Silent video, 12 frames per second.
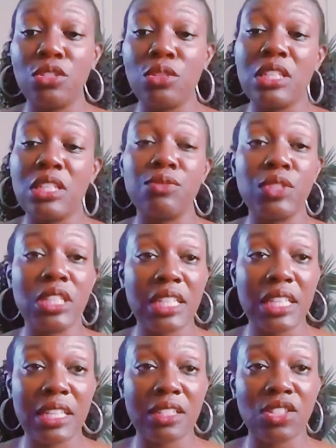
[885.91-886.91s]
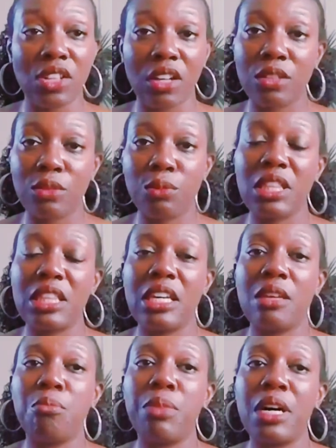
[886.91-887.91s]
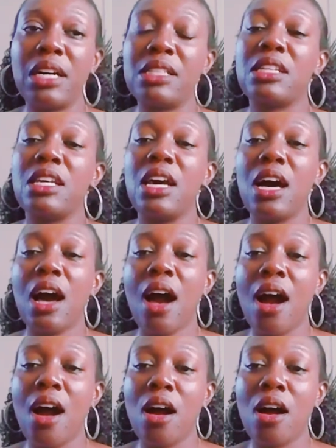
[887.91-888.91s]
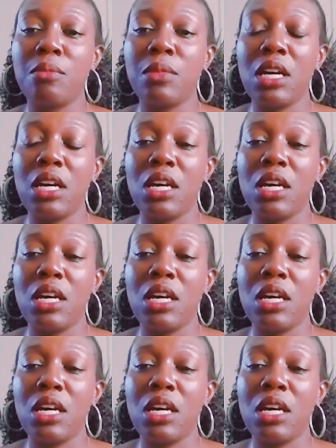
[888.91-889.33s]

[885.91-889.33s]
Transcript: You can really get started with it, but um,